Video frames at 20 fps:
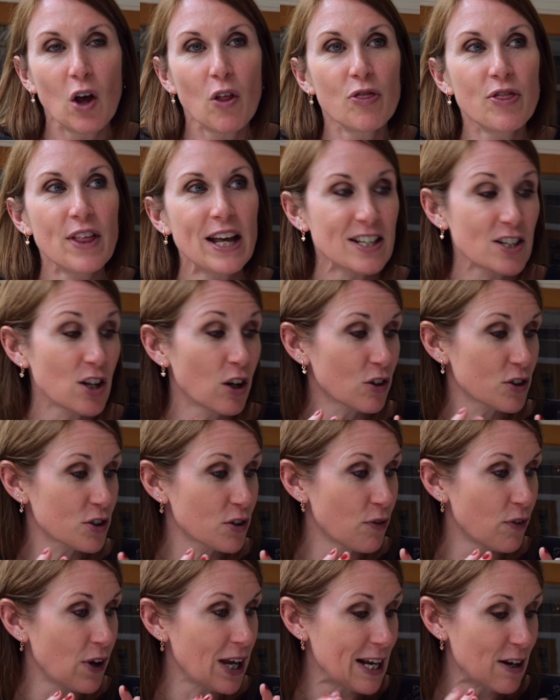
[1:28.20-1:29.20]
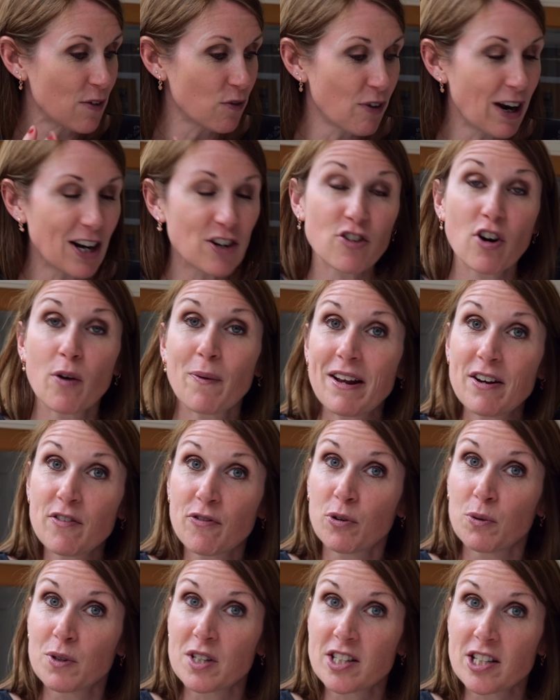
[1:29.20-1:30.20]
There's lots of retro
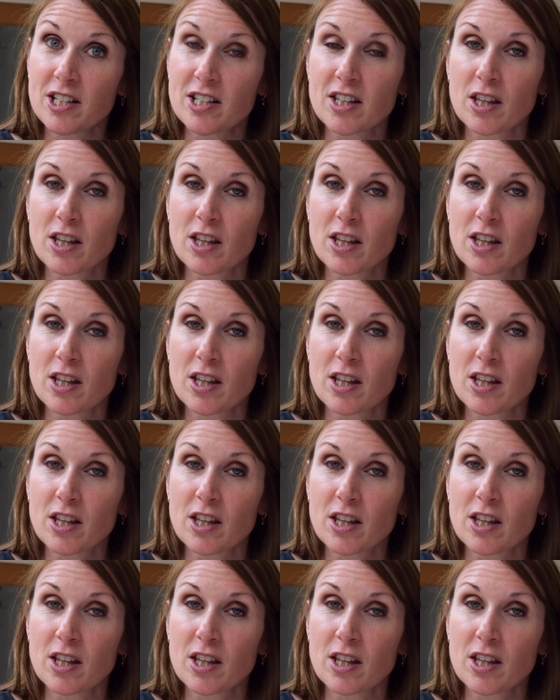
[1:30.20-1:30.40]
influences